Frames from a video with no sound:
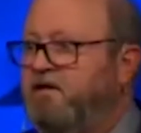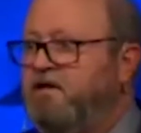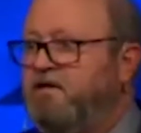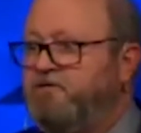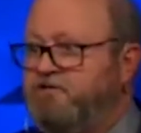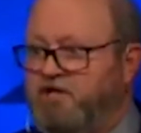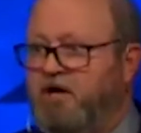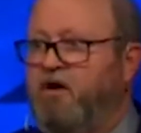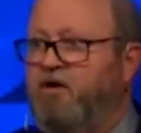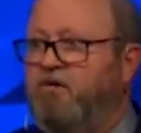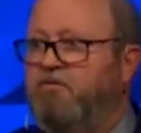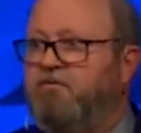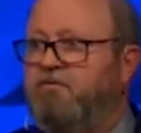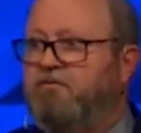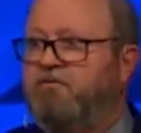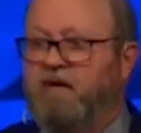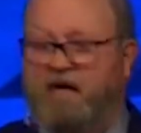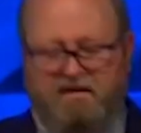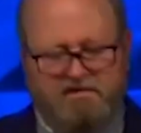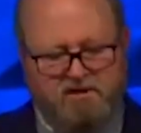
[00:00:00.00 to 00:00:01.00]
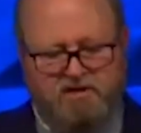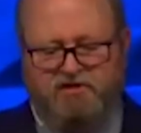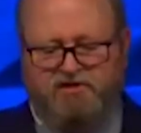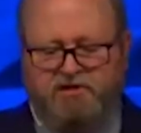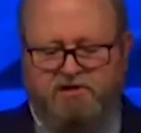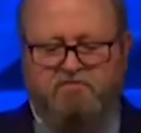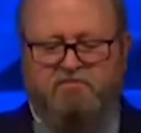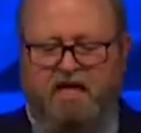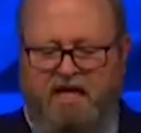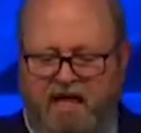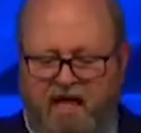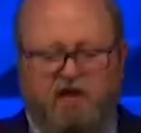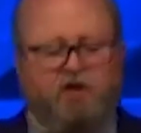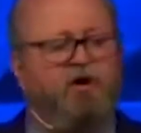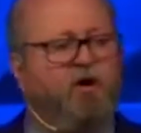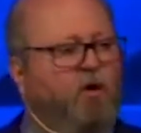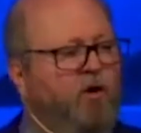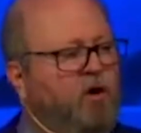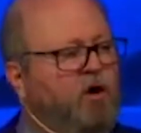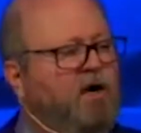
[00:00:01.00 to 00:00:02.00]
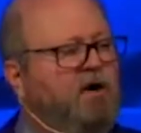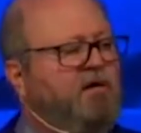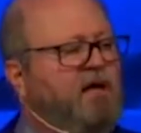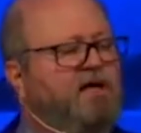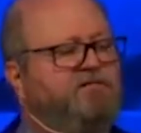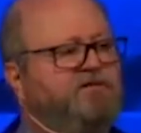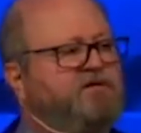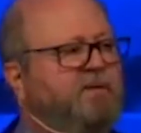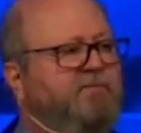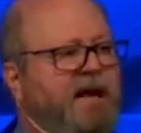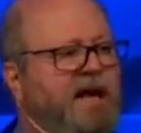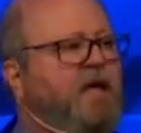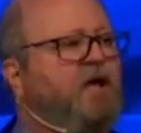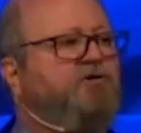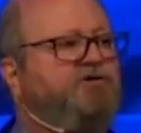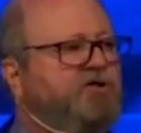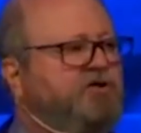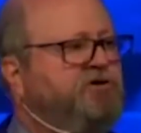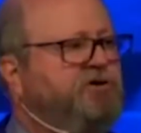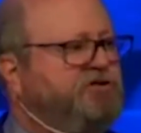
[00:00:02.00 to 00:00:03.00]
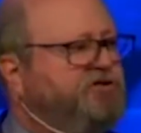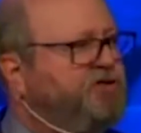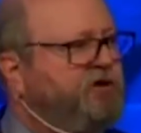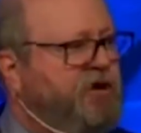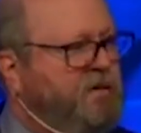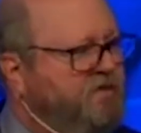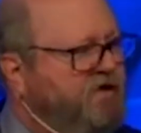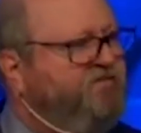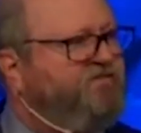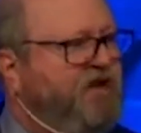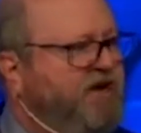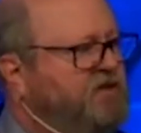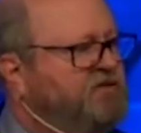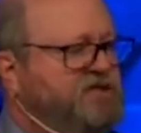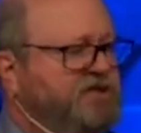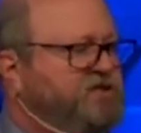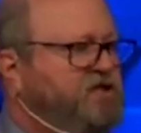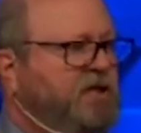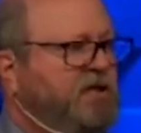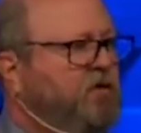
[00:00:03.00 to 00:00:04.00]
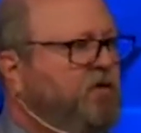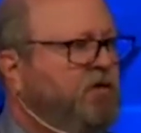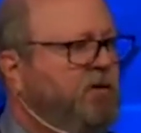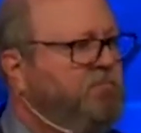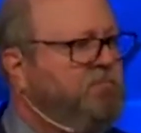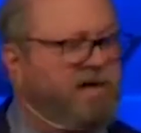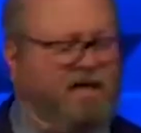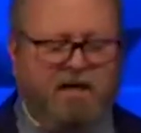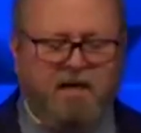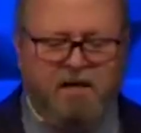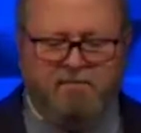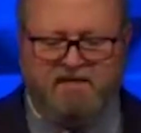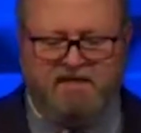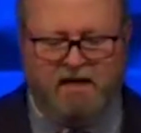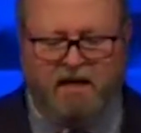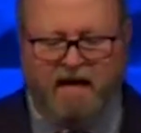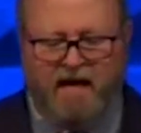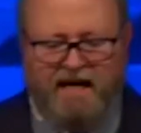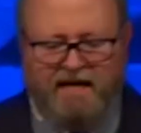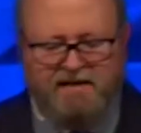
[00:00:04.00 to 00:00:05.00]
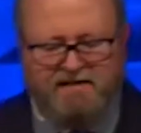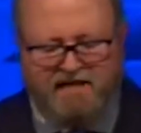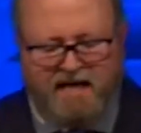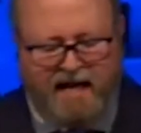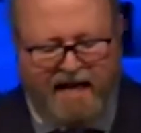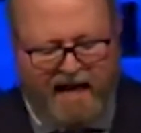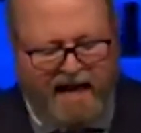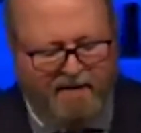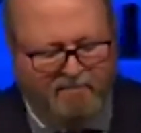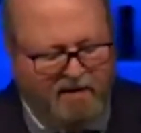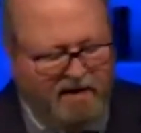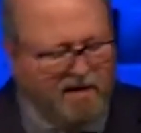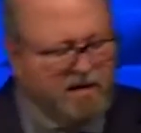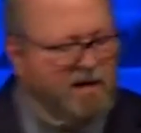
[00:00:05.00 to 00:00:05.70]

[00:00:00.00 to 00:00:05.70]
So just ignore. If somebody goes into a screaming fit, just ignore it. Pretend like it's not happening.